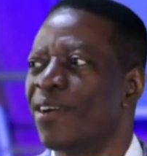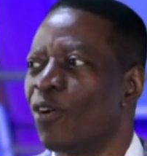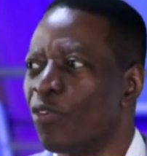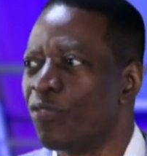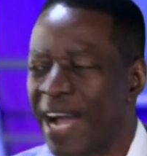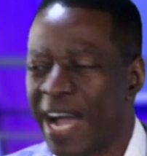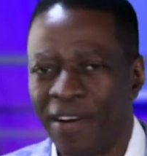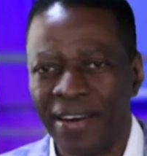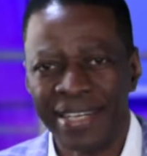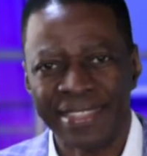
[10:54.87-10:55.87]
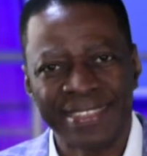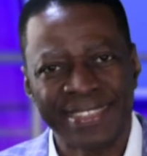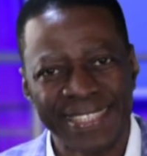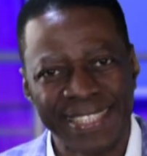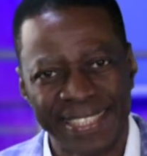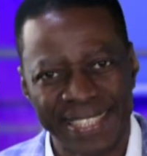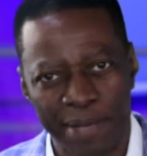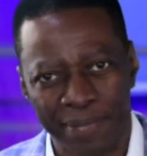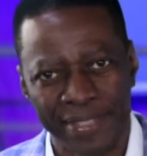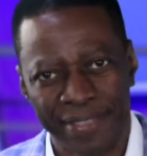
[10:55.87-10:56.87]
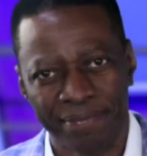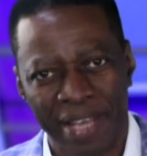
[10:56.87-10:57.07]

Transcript: of our systems,